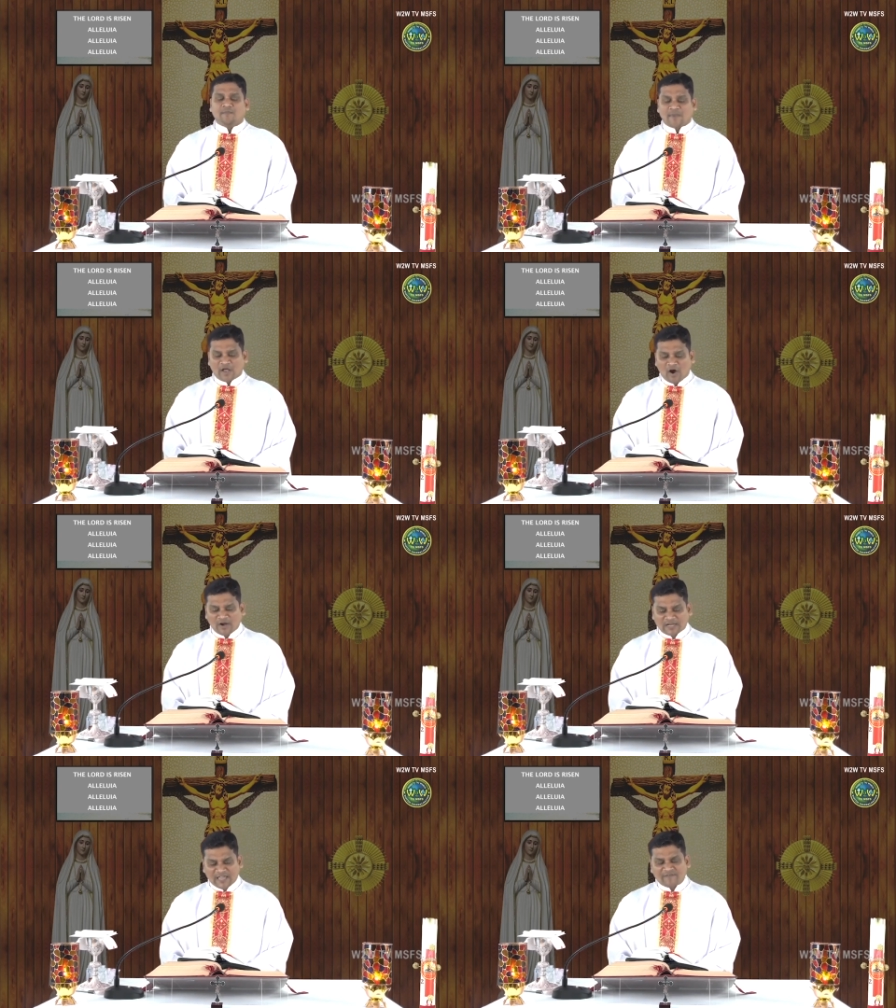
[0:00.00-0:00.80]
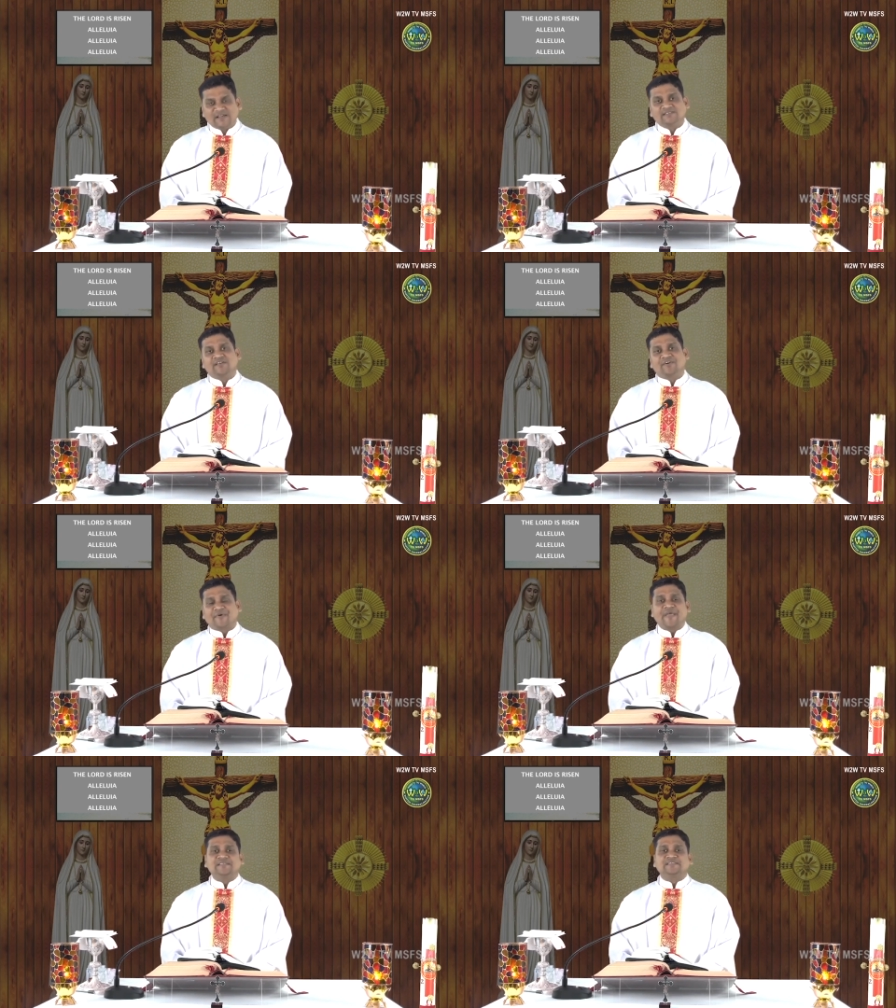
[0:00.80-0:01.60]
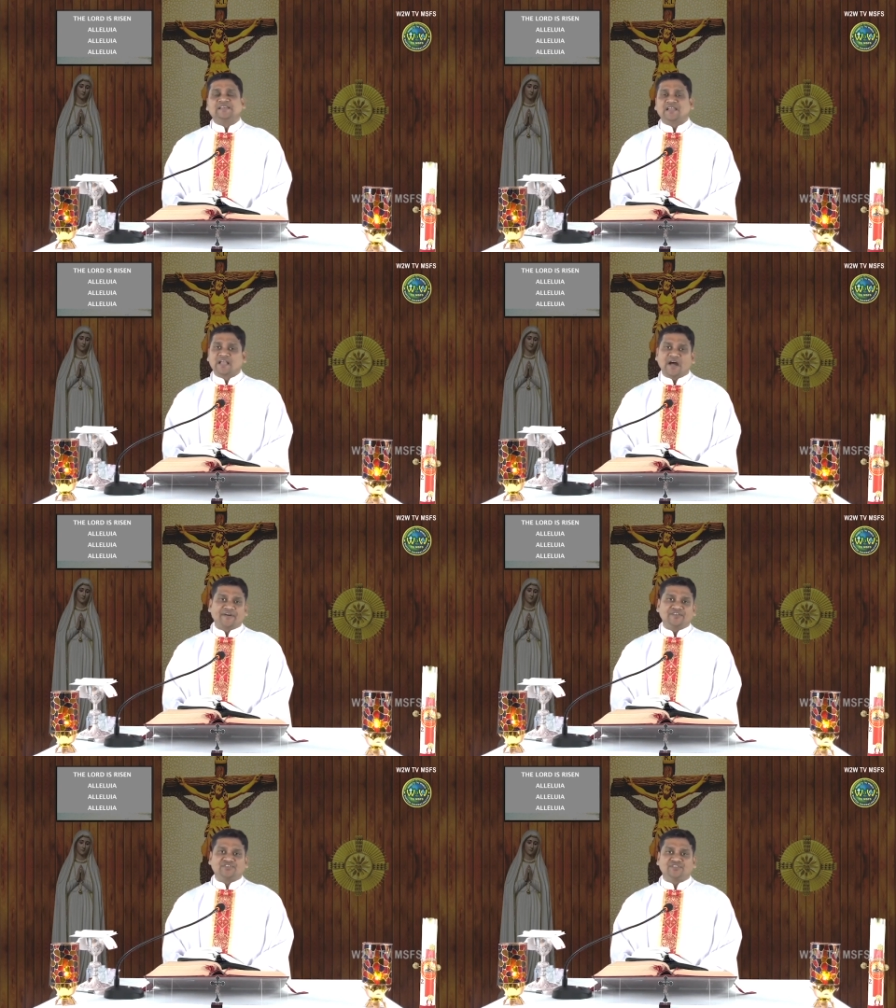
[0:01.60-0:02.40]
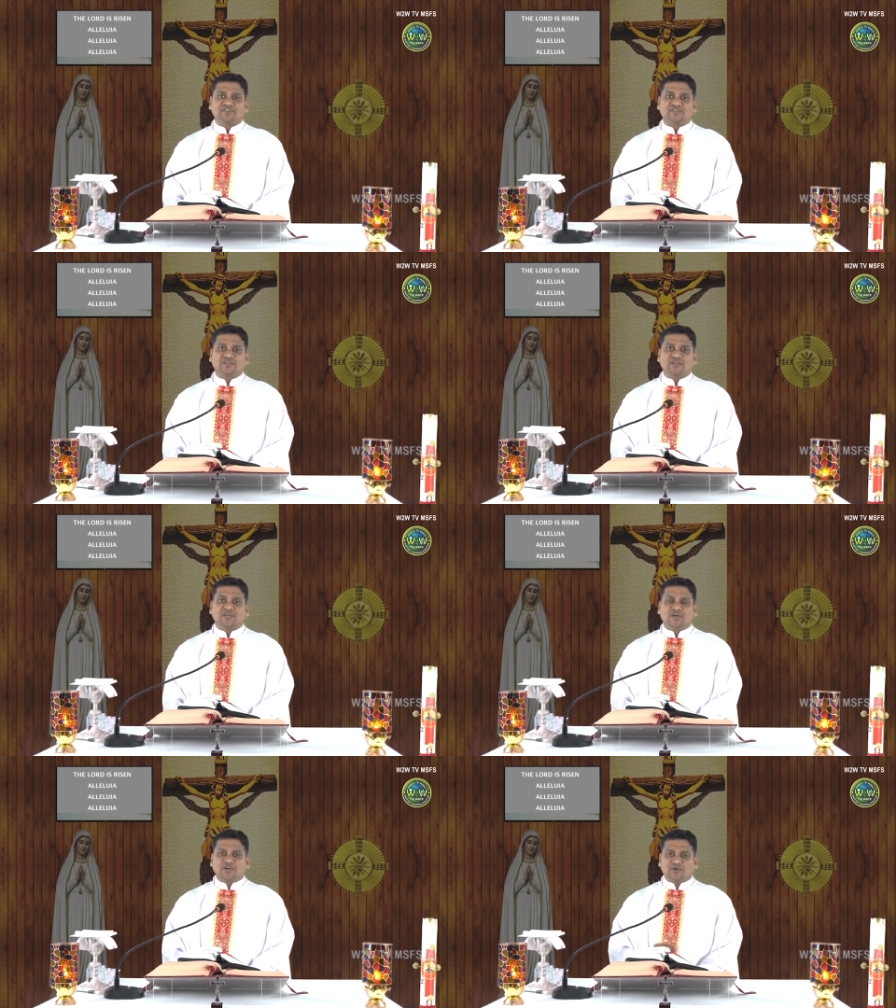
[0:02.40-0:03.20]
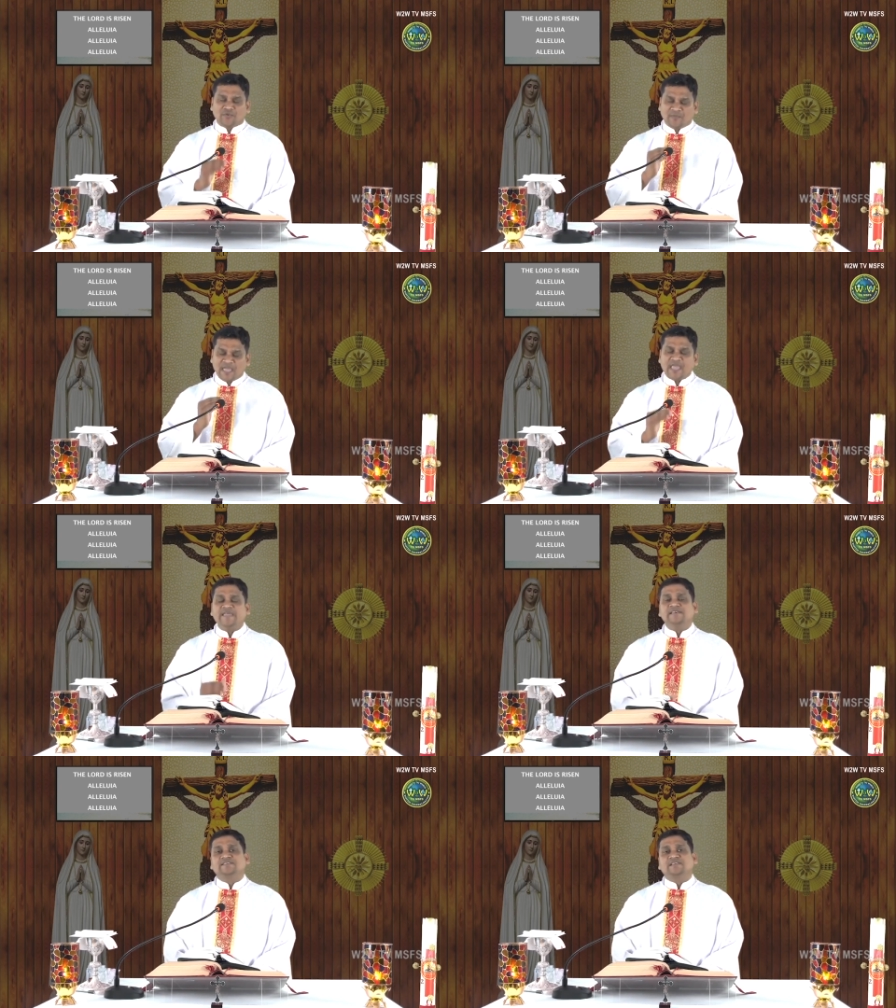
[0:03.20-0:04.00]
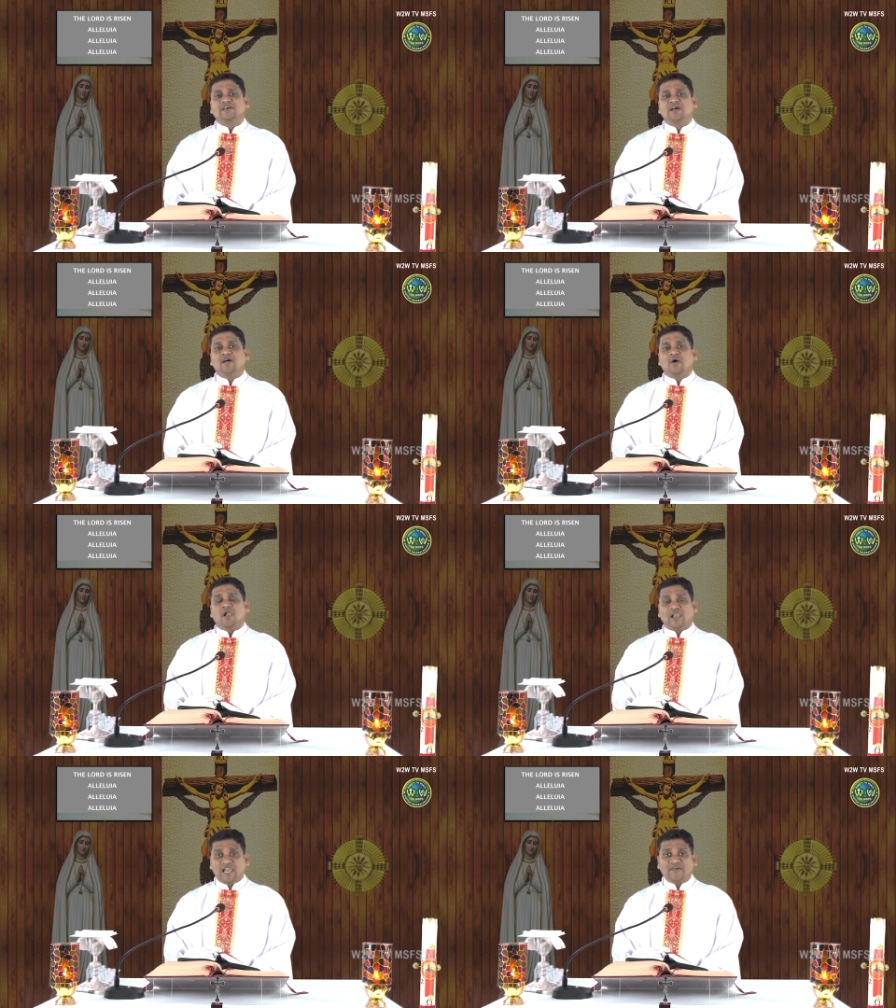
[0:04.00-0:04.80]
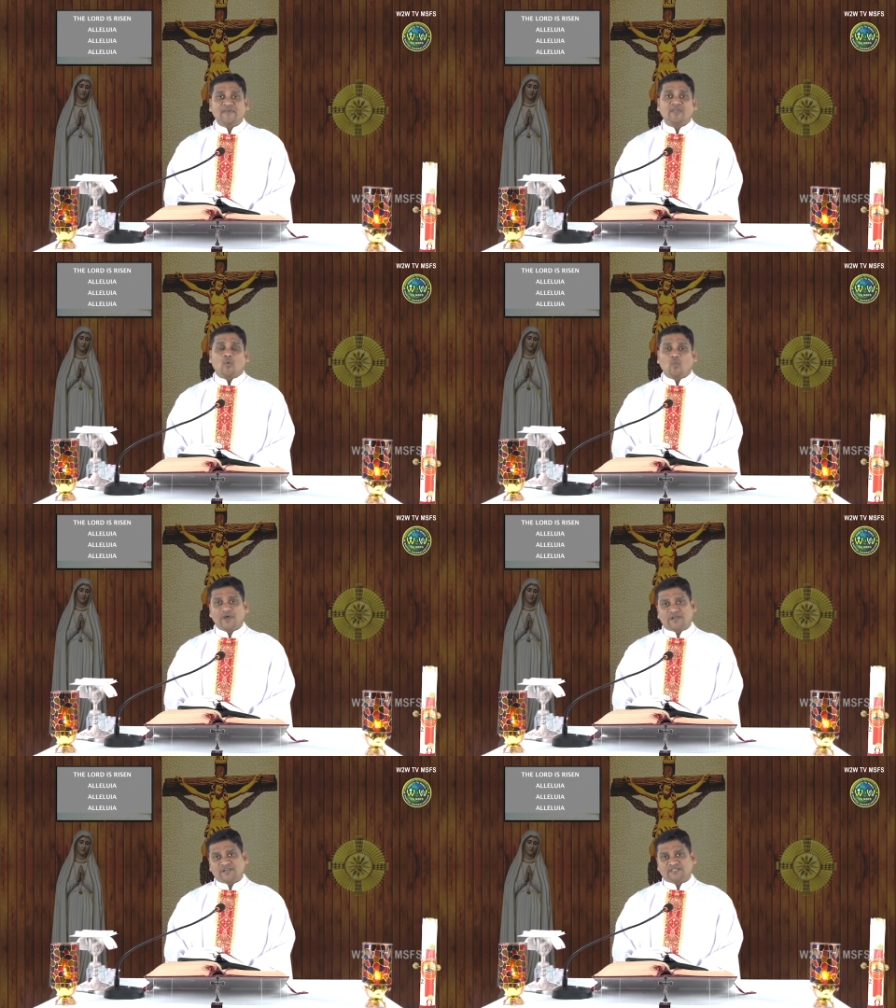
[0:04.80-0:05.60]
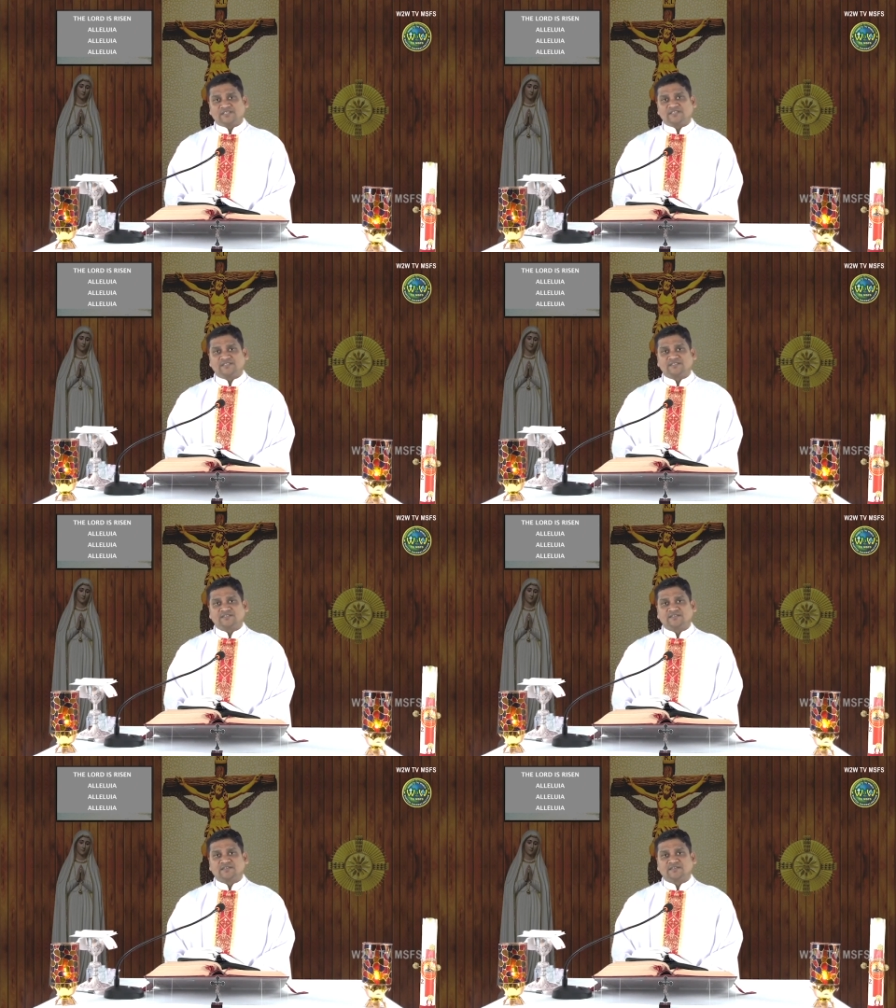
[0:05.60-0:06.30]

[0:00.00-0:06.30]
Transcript: May God give us the grace and courage to be His living witnesses.